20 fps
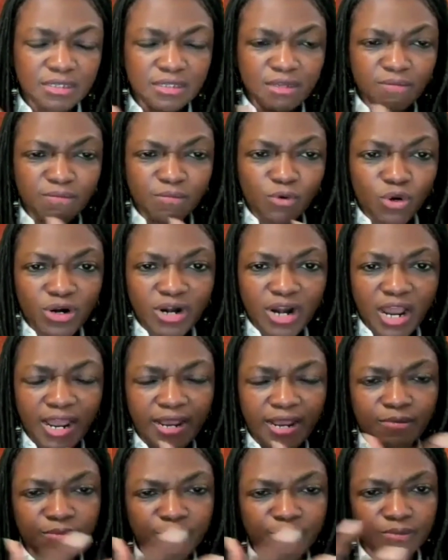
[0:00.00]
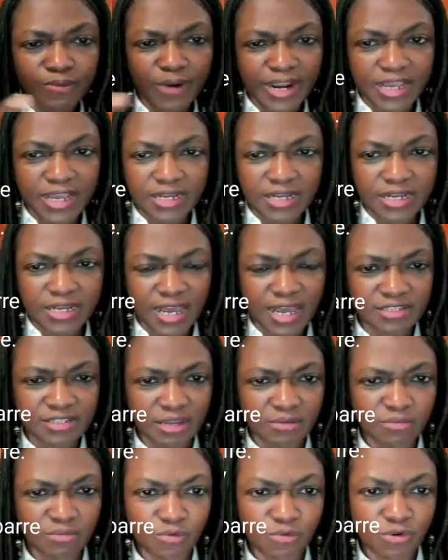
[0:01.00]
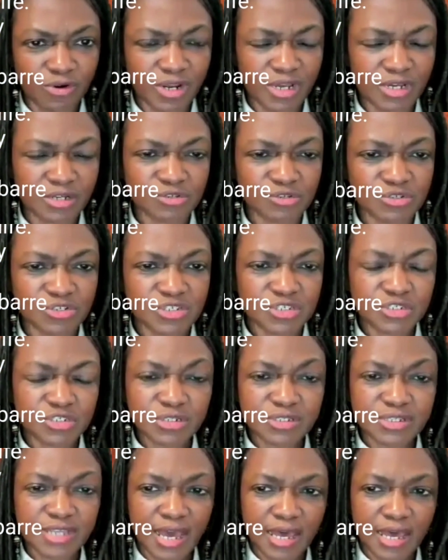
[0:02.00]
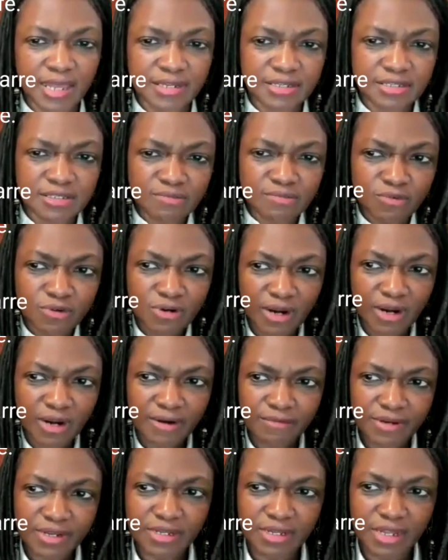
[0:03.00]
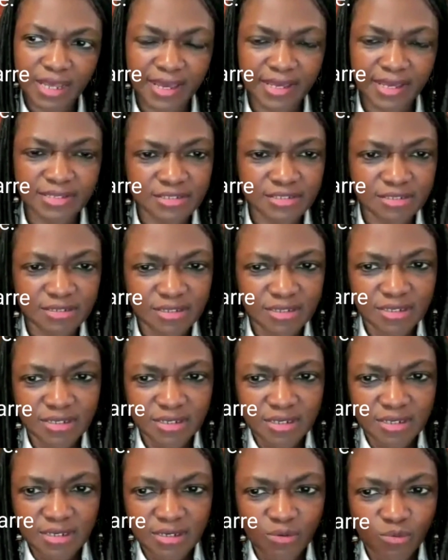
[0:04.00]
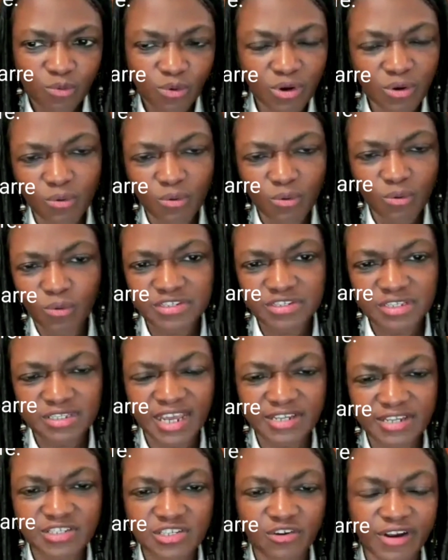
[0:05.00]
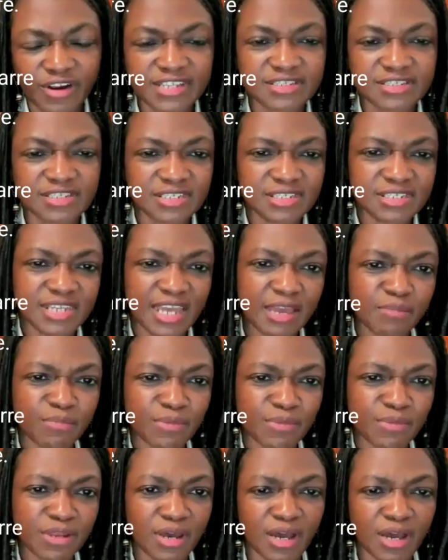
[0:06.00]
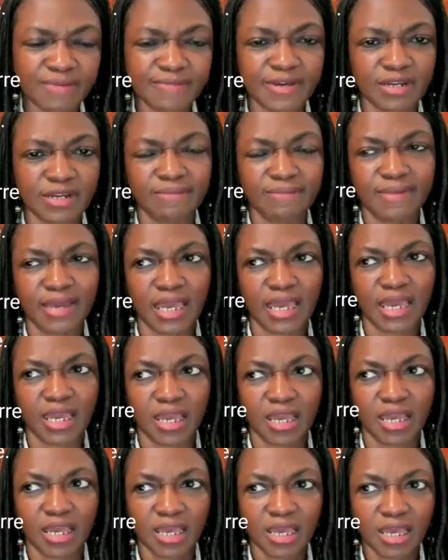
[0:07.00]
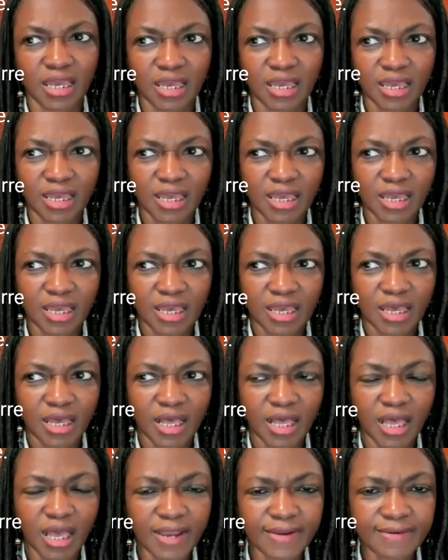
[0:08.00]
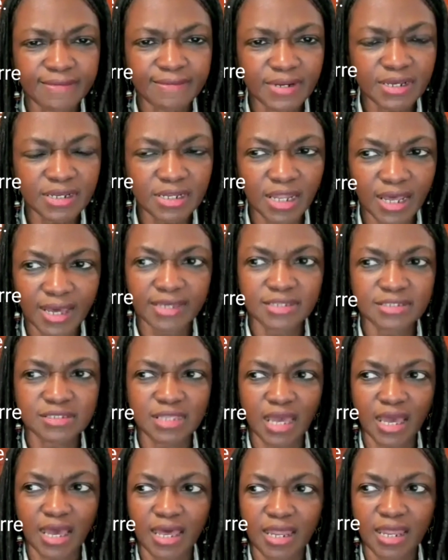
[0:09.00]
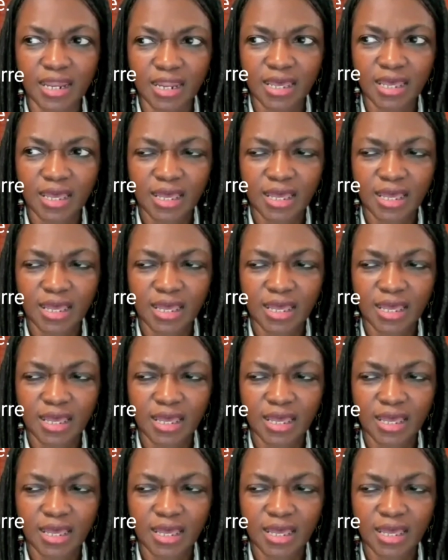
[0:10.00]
the more I recognized that, the more I understood that, is the more I realized what was the next crazy statement I'm going to make. I realized that,